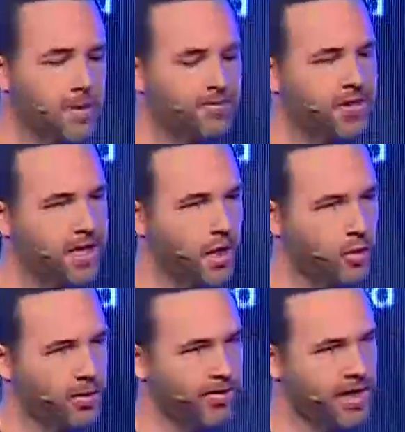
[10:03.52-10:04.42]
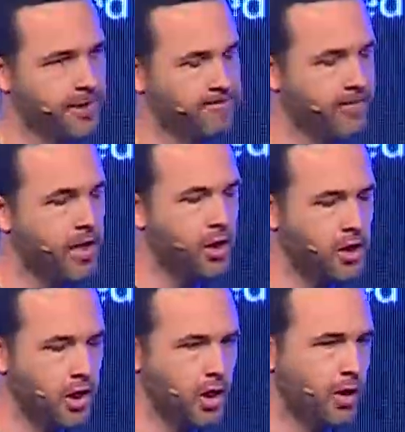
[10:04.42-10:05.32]
security we're providing.
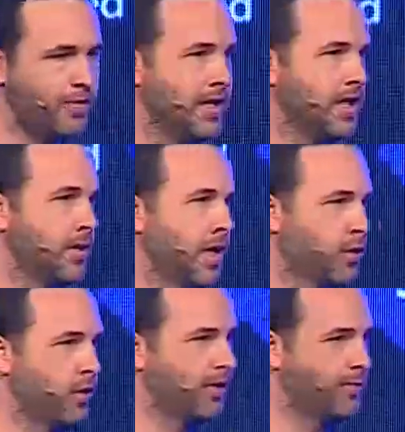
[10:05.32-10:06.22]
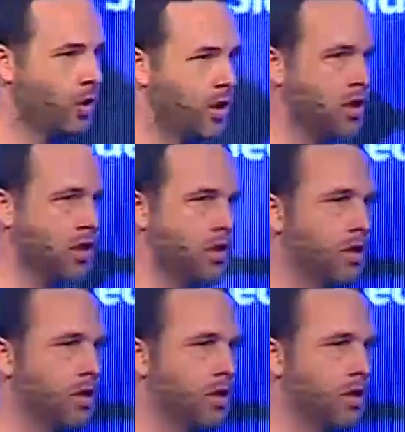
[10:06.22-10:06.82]
So if it needs to be a proof of work,